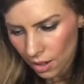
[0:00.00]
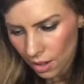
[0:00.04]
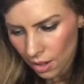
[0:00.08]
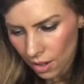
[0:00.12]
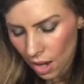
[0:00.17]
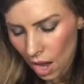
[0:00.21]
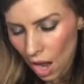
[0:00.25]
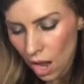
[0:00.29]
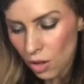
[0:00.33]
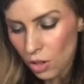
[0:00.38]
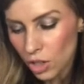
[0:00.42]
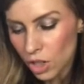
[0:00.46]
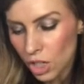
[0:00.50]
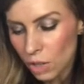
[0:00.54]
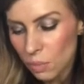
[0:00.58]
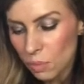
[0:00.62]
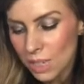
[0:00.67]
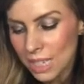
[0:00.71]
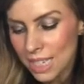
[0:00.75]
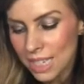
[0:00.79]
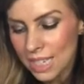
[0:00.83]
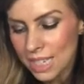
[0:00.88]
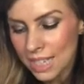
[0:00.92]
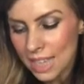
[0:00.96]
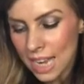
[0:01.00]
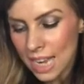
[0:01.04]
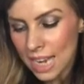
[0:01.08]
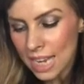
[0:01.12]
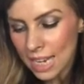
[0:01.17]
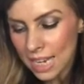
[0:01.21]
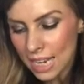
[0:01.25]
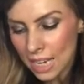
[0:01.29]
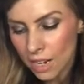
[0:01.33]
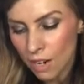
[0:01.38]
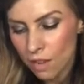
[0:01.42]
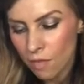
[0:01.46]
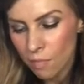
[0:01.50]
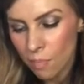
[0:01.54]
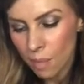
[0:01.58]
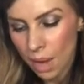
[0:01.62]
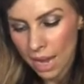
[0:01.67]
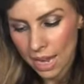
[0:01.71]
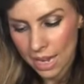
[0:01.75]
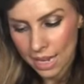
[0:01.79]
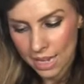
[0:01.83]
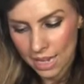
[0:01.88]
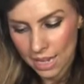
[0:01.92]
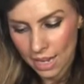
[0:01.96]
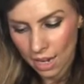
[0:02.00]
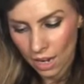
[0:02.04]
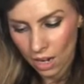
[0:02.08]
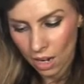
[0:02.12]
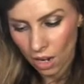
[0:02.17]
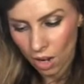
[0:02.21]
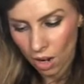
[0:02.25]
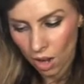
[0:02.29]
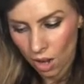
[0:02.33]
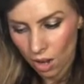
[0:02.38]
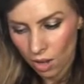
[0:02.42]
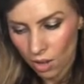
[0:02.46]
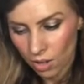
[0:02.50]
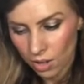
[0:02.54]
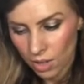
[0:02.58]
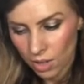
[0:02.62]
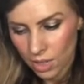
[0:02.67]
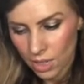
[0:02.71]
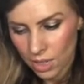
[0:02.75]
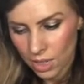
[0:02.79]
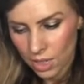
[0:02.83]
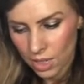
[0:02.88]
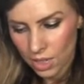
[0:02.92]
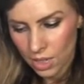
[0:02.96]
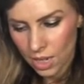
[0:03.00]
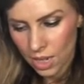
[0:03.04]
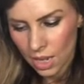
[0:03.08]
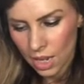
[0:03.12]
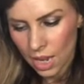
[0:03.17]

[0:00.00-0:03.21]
Oh, she was thinking of making clots.